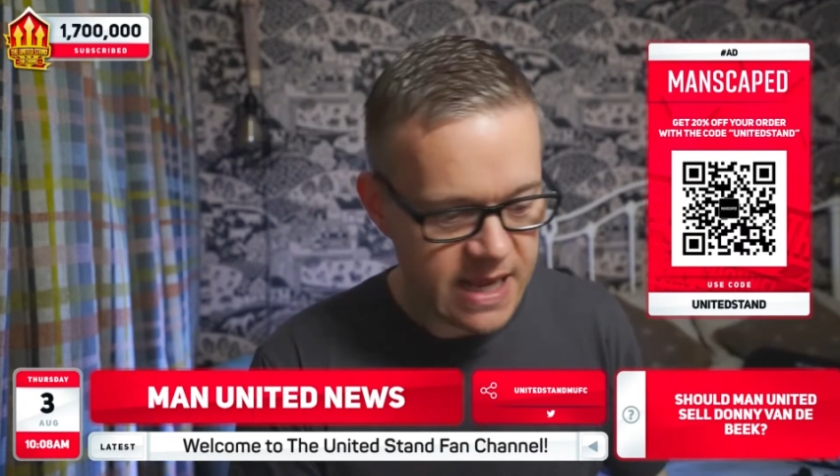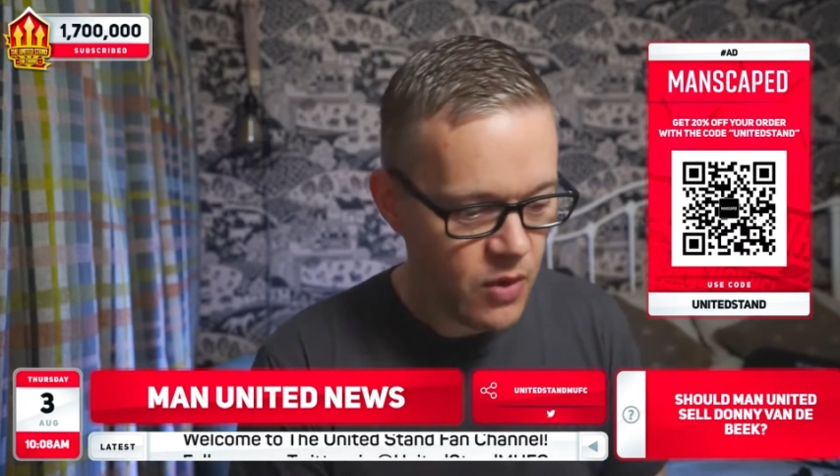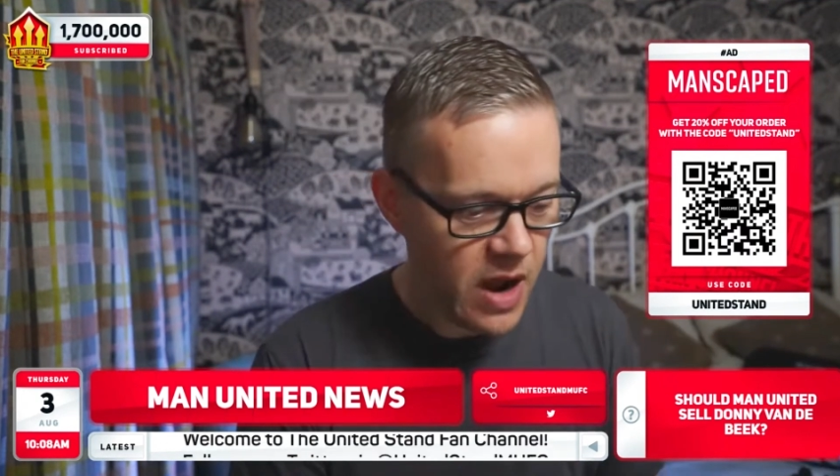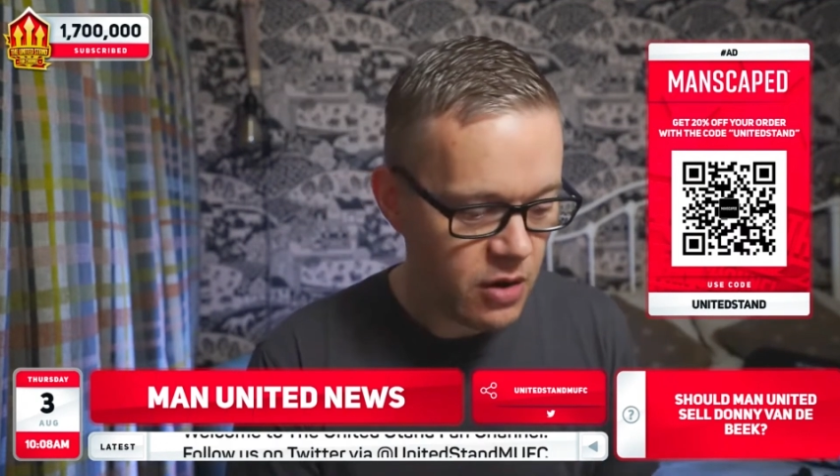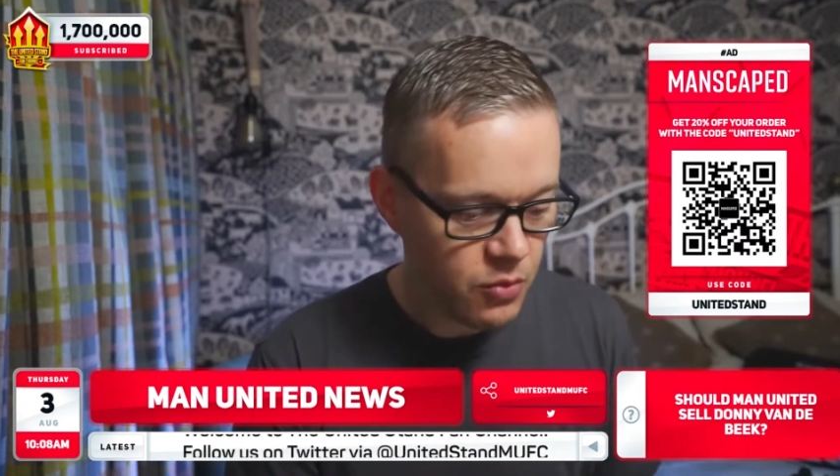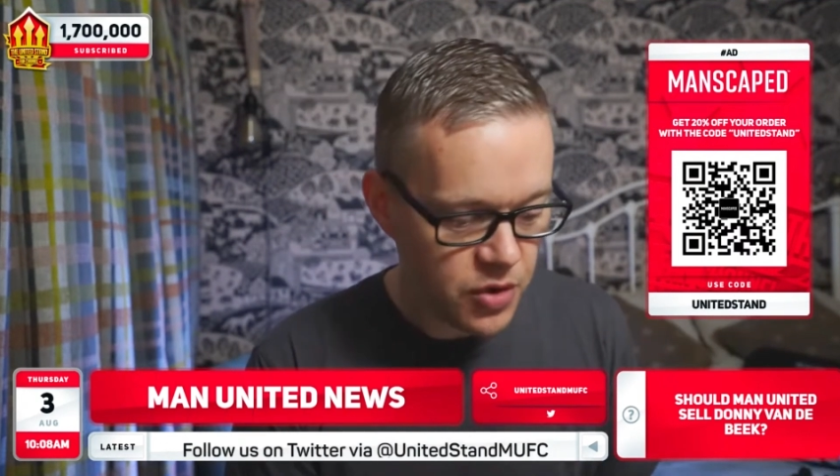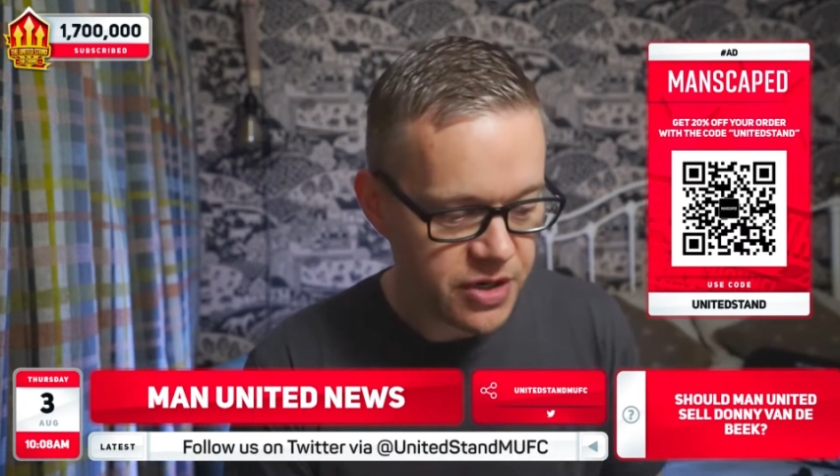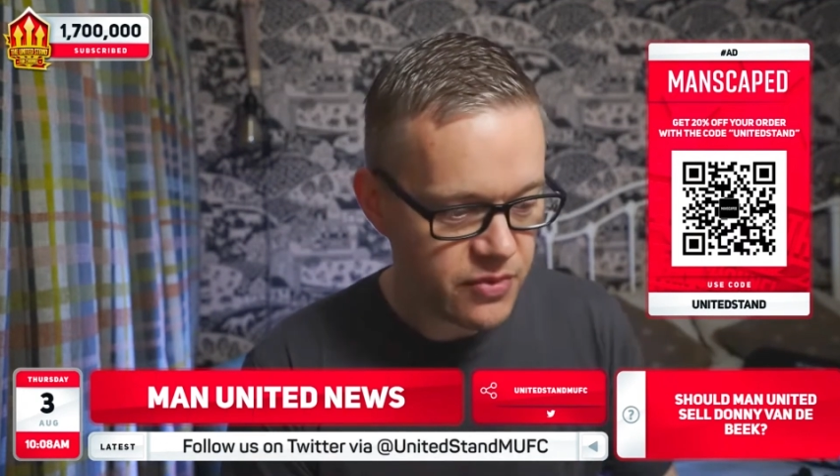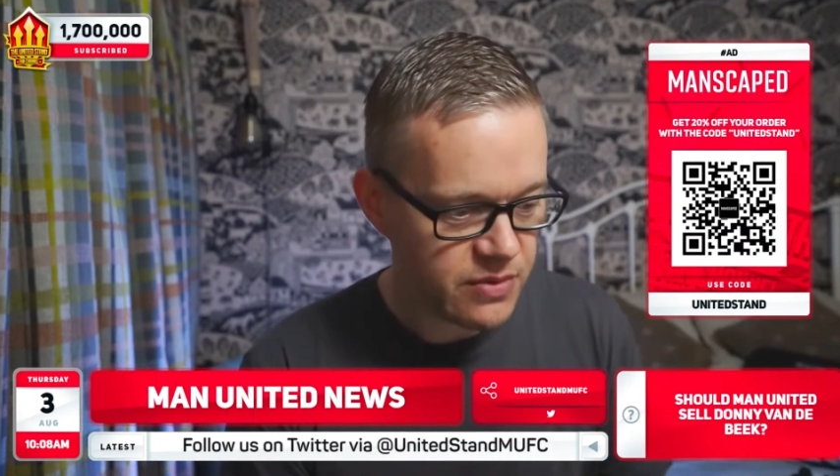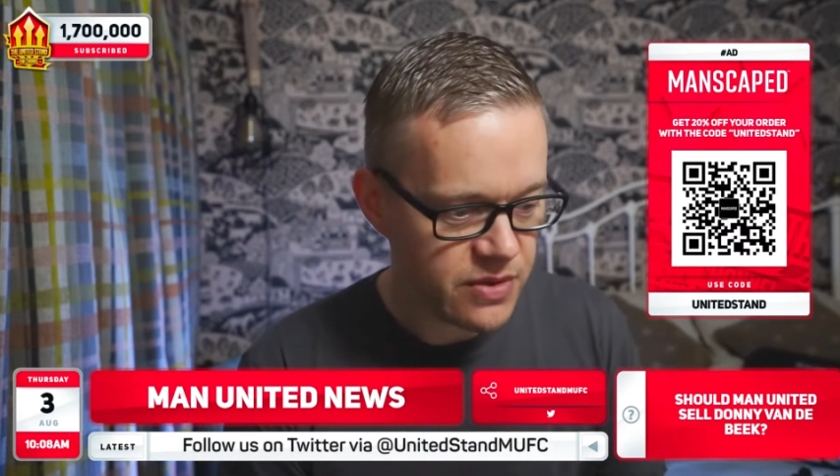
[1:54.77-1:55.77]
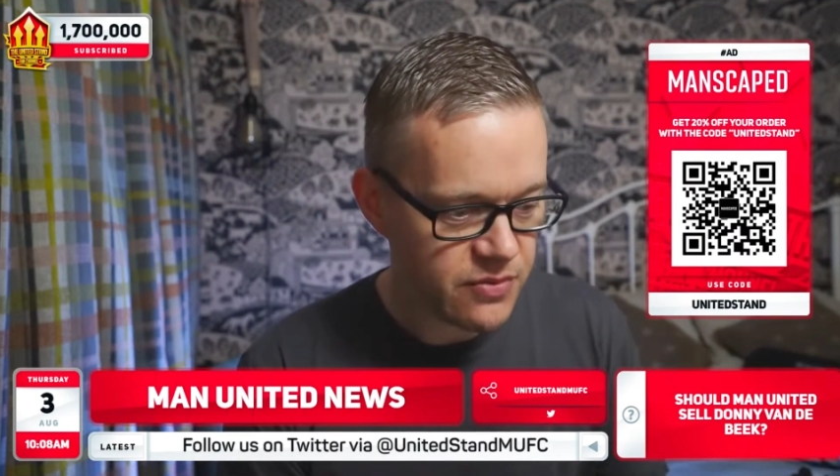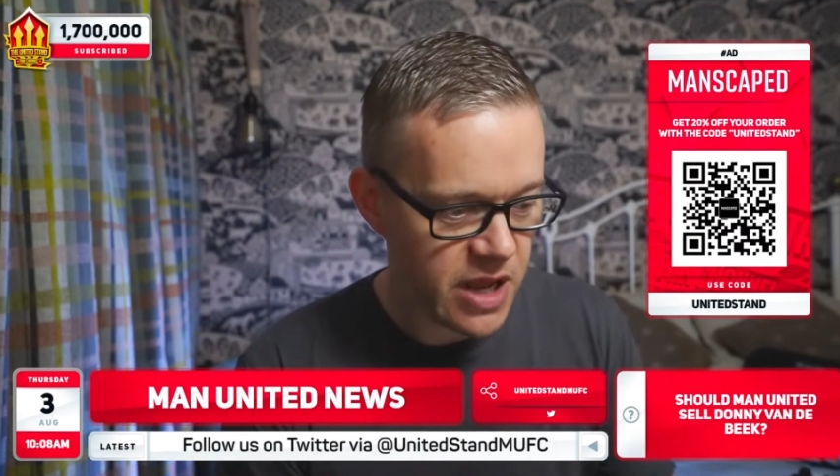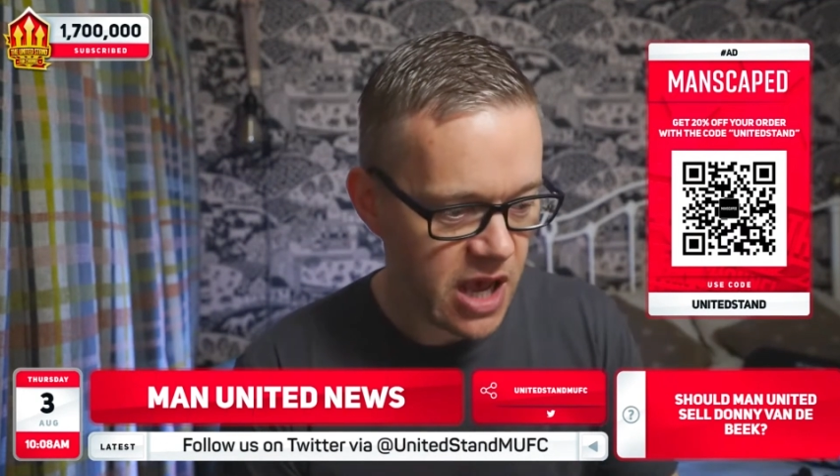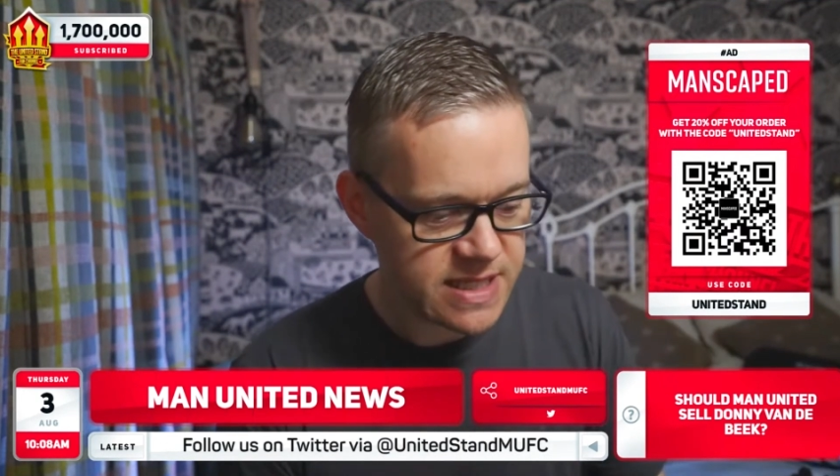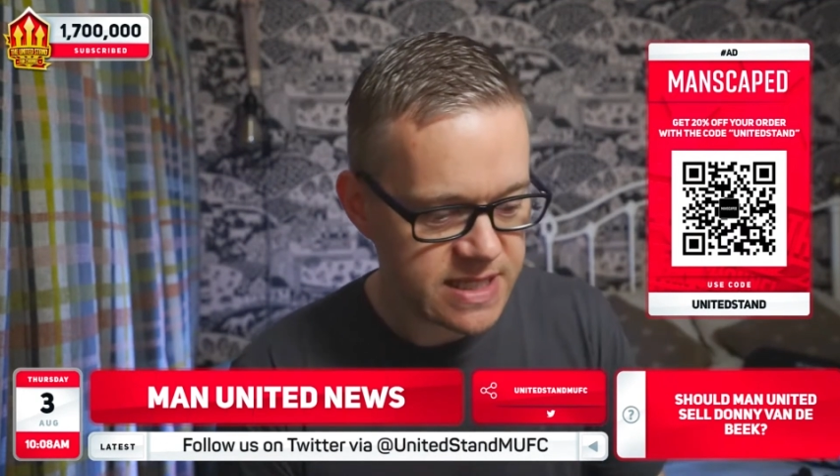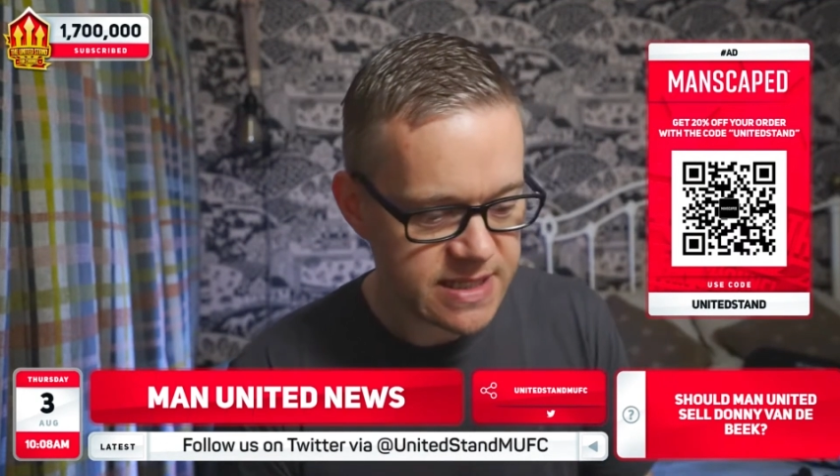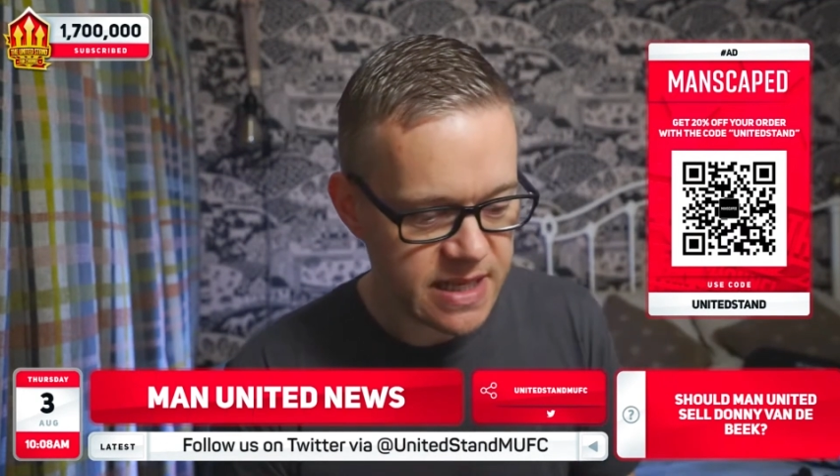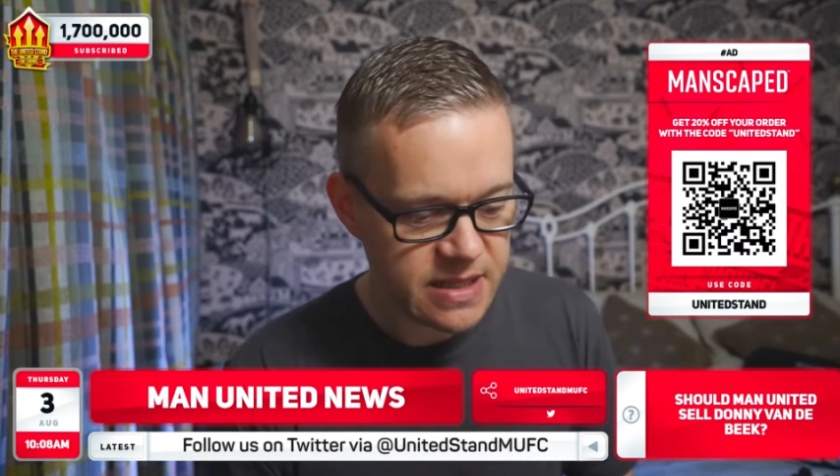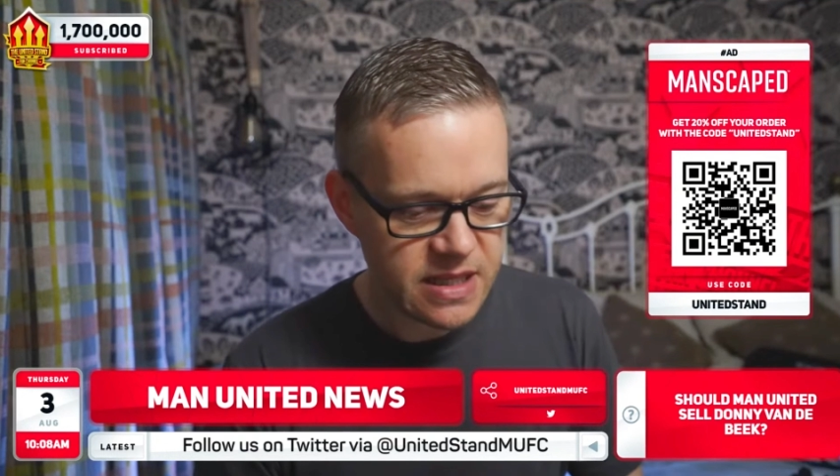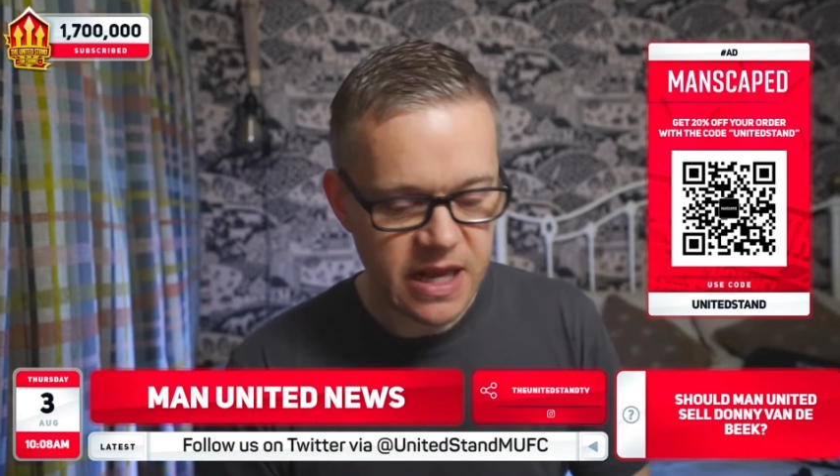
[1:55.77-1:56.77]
and where I would agree with Rio, is that,